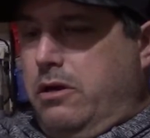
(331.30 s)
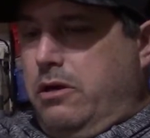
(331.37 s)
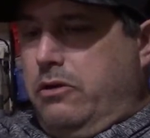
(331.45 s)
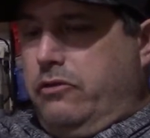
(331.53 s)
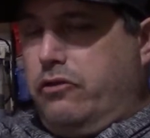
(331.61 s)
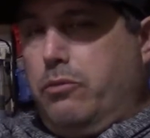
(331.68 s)

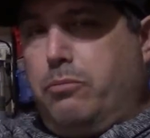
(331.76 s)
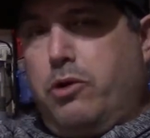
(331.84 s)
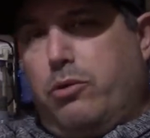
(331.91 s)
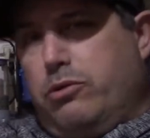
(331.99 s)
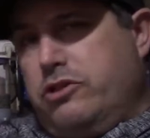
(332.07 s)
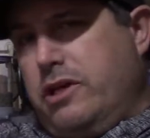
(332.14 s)
So
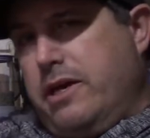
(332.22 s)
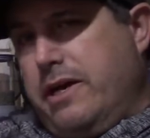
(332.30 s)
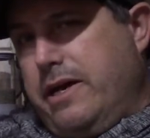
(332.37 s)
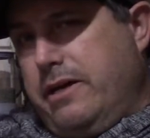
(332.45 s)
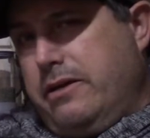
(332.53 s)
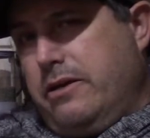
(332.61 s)
bring what you
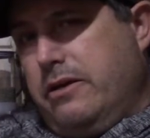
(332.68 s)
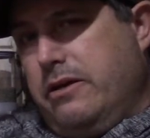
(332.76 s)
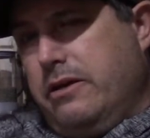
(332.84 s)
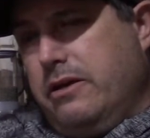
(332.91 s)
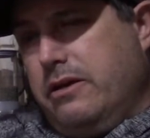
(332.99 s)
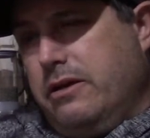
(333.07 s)
got.
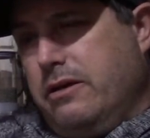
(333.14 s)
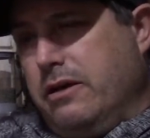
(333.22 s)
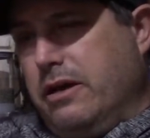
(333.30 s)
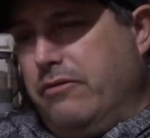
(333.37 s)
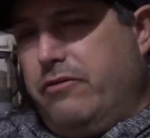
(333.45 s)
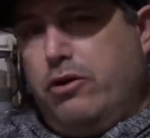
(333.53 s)

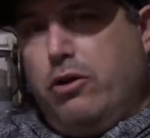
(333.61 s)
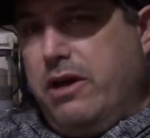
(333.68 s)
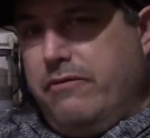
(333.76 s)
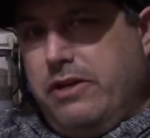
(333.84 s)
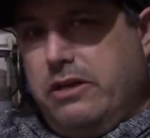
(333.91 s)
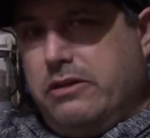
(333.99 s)
If you don't
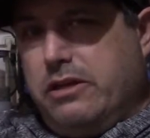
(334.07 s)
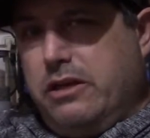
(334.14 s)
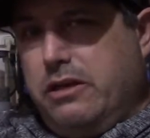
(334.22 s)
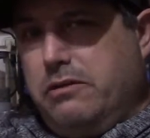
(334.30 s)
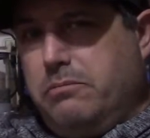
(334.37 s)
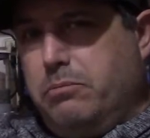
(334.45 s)
have anything,